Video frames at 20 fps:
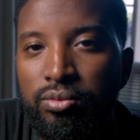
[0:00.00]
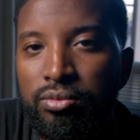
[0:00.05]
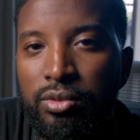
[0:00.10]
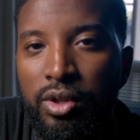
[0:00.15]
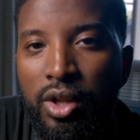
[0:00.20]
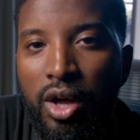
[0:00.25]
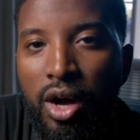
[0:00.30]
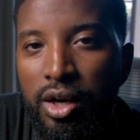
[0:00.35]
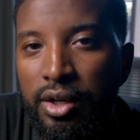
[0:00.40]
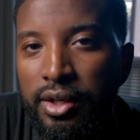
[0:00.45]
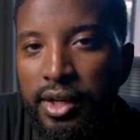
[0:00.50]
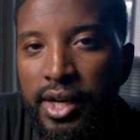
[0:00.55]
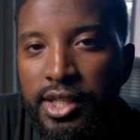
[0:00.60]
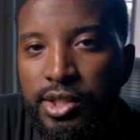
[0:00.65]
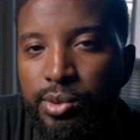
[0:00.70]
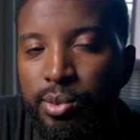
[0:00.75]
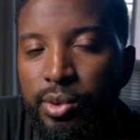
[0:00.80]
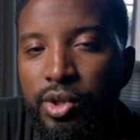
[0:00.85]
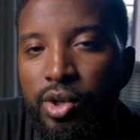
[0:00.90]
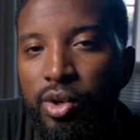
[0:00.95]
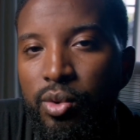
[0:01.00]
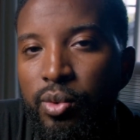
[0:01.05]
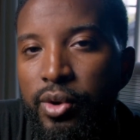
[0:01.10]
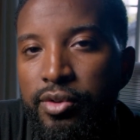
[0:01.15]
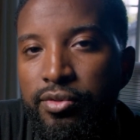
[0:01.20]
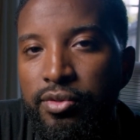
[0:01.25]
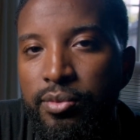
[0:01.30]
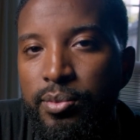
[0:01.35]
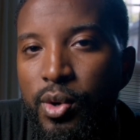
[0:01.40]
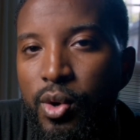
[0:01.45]
long nights where you're away
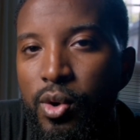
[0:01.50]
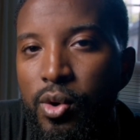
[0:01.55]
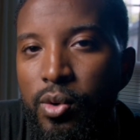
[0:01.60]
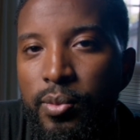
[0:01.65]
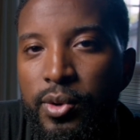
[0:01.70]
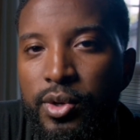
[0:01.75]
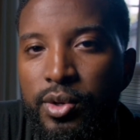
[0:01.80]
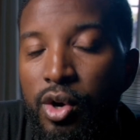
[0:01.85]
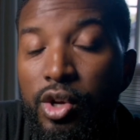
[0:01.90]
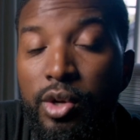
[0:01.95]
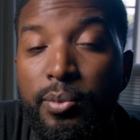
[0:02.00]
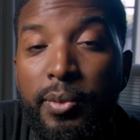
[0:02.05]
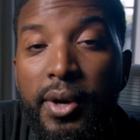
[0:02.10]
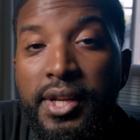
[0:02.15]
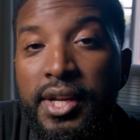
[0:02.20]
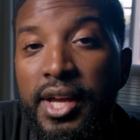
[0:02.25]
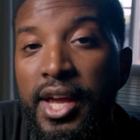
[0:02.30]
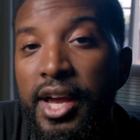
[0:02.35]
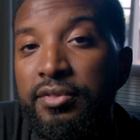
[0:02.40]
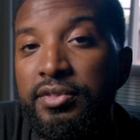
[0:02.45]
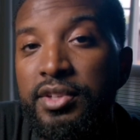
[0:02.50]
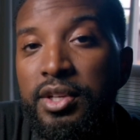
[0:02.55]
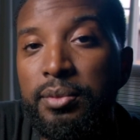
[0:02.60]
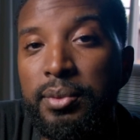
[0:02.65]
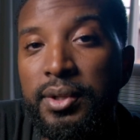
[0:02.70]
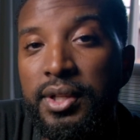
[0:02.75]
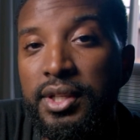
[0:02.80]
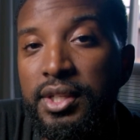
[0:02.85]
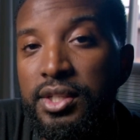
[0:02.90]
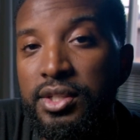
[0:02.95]
from home or you might not have the
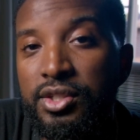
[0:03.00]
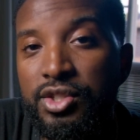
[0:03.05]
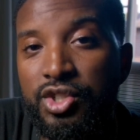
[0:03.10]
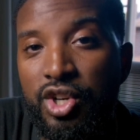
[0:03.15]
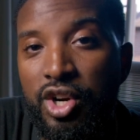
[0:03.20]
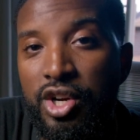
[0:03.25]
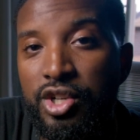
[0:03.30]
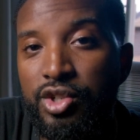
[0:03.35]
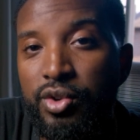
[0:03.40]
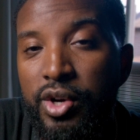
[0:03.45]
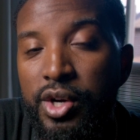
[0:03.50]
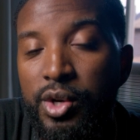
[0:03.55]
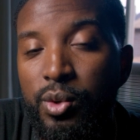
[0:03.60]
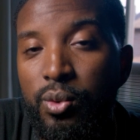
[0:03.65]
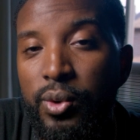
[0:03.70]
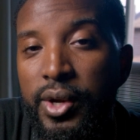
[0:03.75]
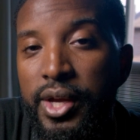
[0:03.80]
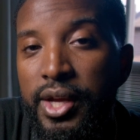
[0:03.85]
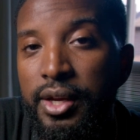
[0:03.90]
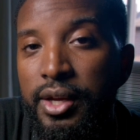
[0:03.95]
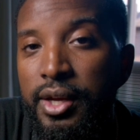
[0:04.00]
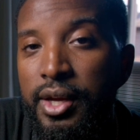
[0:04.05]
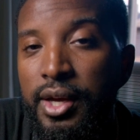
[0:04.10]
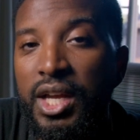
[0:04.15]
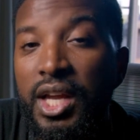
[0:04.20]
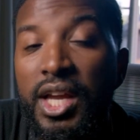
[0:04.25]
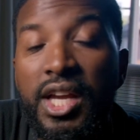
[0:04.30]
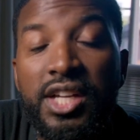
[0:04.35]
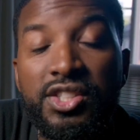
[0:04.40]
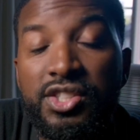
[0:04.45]
ability to charge right away,
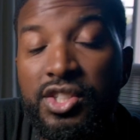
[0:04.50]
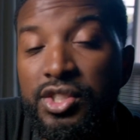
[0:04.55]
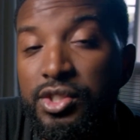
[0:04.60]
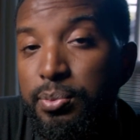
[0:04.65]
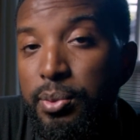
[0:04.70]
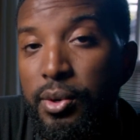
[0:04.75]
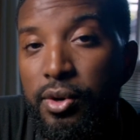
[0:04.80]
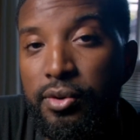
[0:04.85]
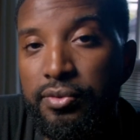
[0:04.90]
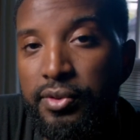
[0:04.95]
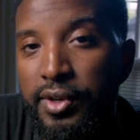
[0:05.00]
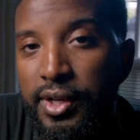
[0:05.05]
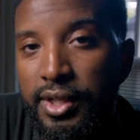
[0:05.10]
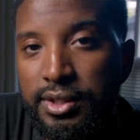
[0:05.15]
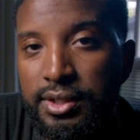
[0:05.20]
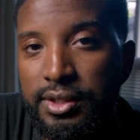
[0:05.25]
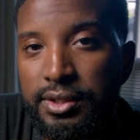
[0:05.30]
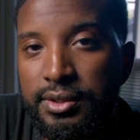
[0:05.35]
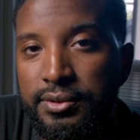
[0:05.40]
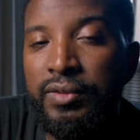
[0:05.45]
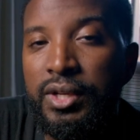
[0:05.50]
it's just perfect.